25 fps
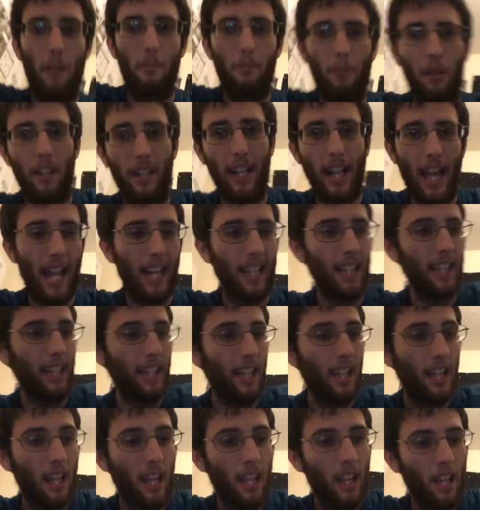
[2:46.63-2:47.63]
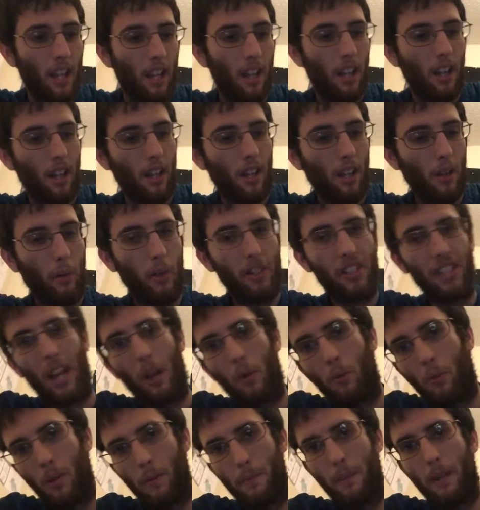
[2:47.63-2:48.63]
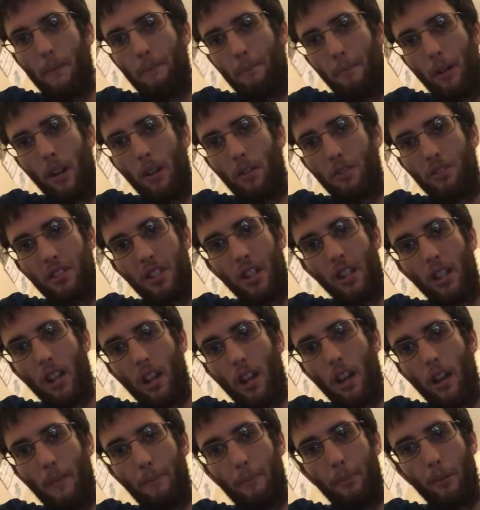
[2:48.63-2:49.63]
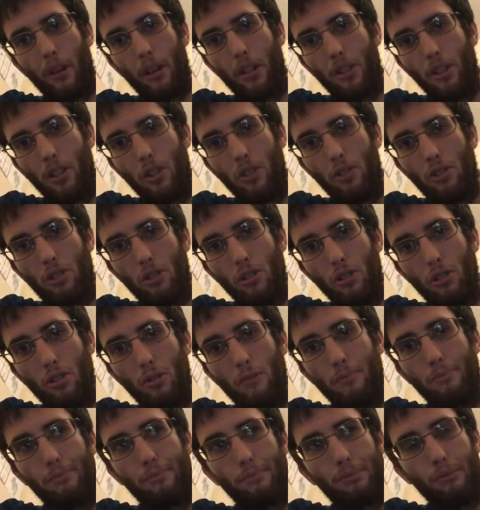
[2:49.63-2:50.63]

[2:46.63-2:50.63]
Elmer and Natalie, which I will be posting up on YouTube